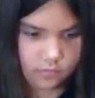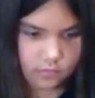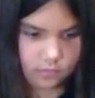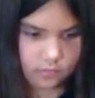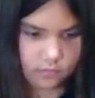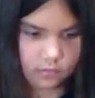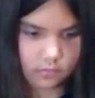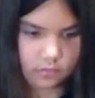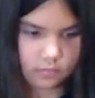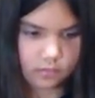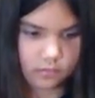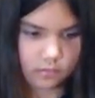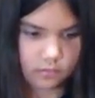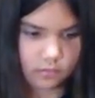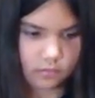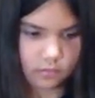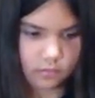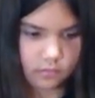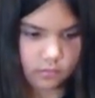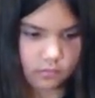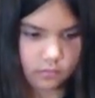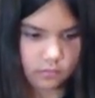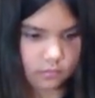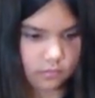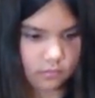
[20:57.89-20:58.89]

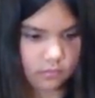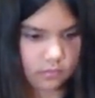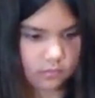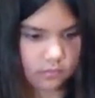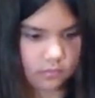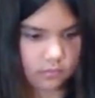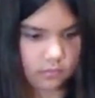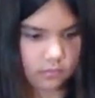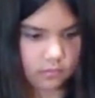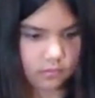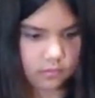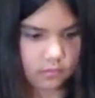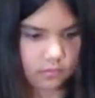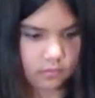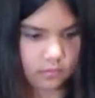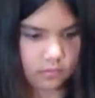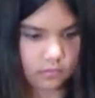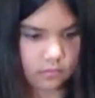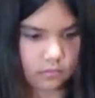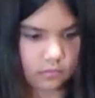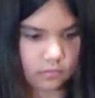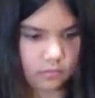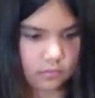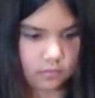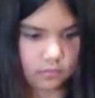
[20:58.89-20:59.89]

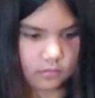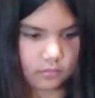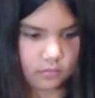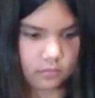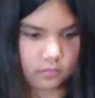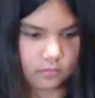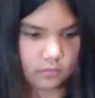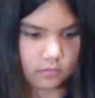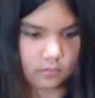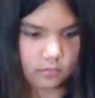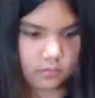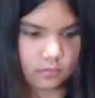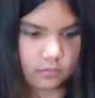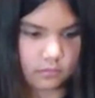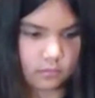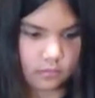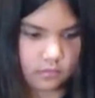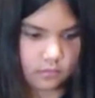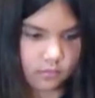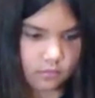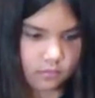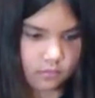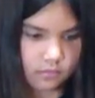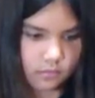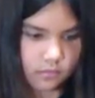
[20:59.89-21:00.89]

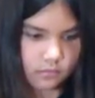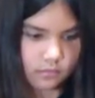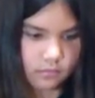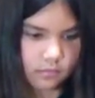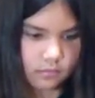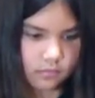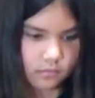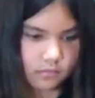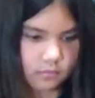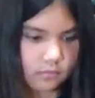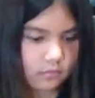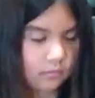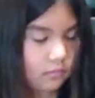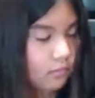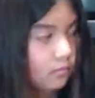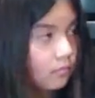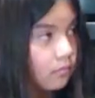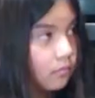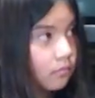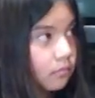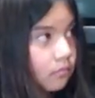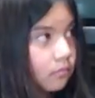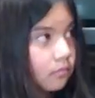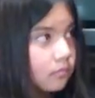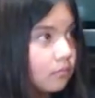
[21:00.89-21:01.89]

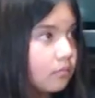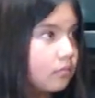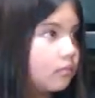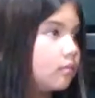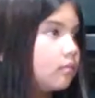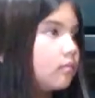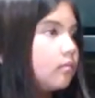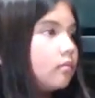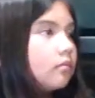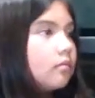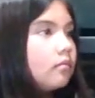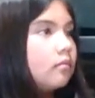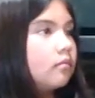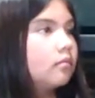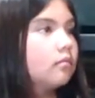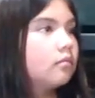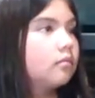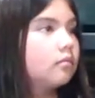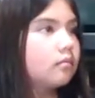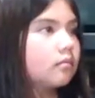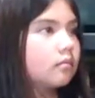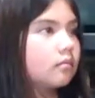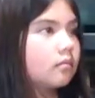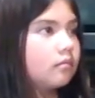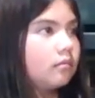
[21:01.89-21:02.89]

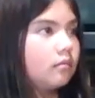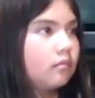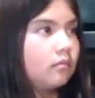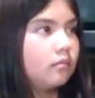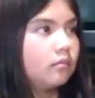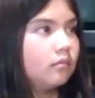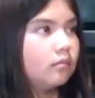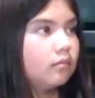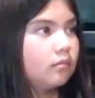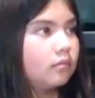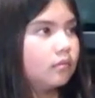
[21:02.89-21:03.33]
The person shown says nothing.